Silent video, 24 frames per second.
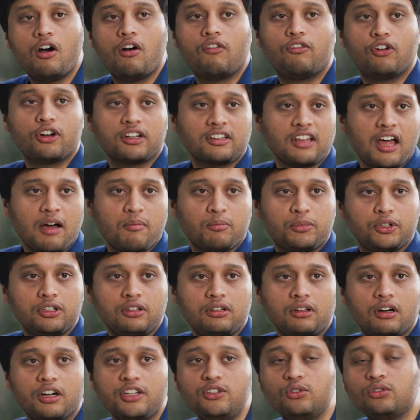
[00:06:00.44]
For
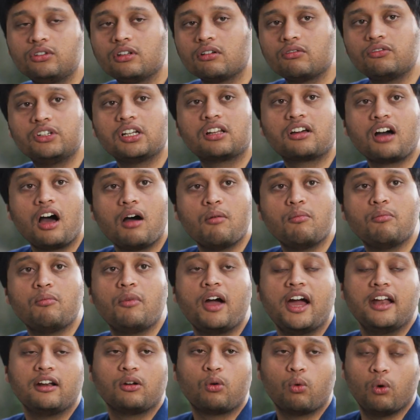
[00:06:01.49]
example, a user will come
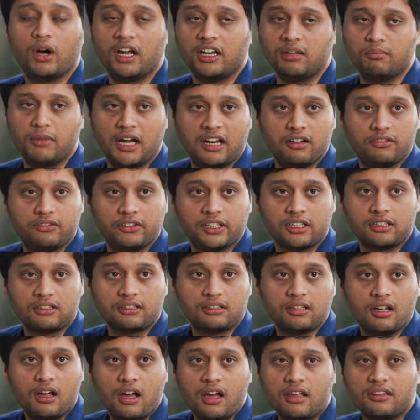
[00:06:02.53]
and query
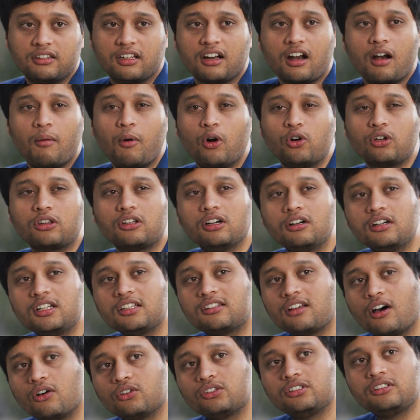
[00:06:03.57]
benefits. There are about
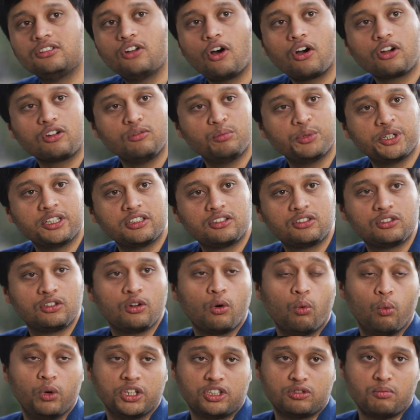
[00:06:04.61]
30,000 documents
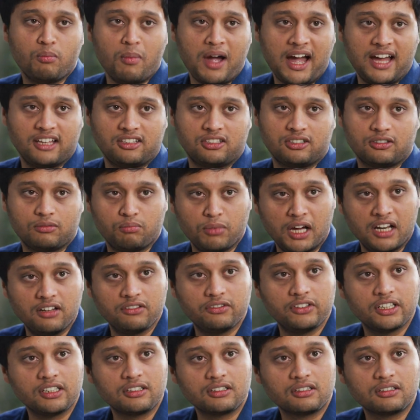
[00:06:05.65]
which match
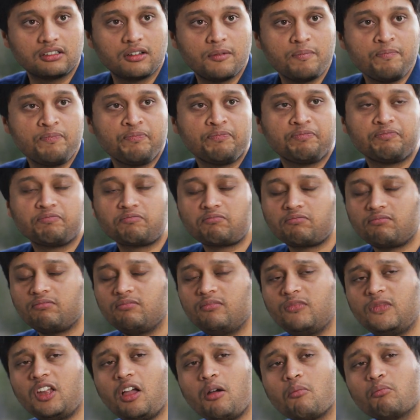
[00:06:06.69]
benefits.
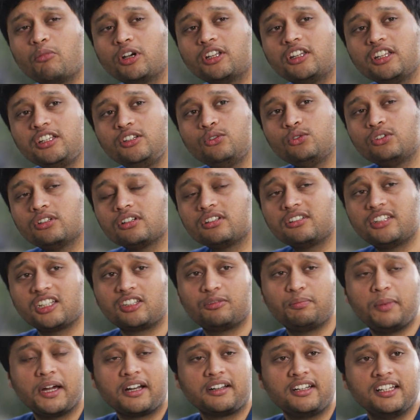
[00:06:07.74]
But the user is
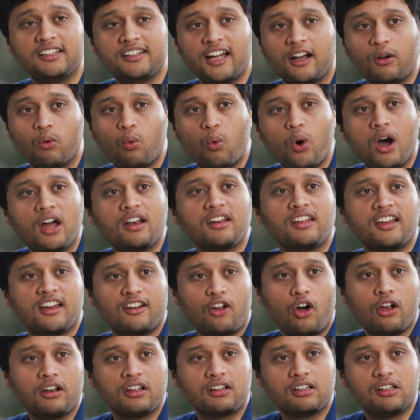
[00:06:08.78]
expecting that one
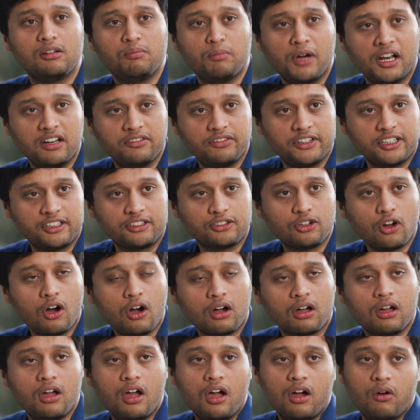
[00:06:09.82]
canonical benefit
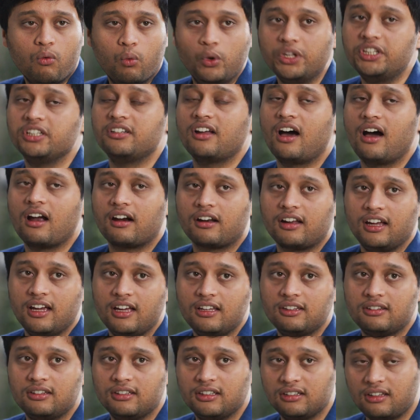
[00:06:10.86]
stock, which in our
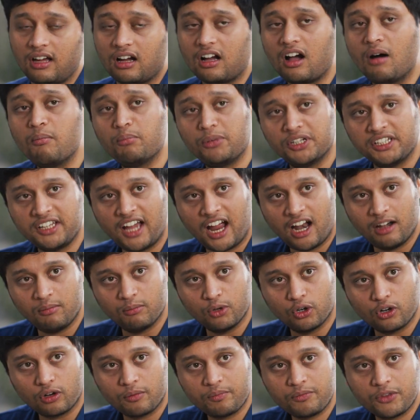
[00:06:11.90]
case is our company
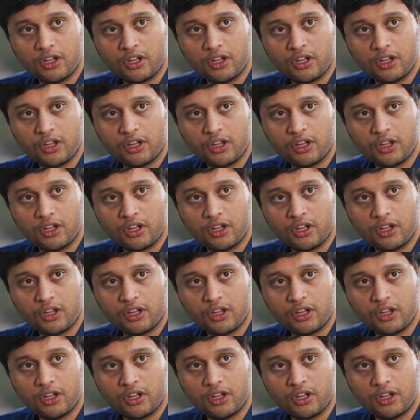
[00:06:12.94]
handbook.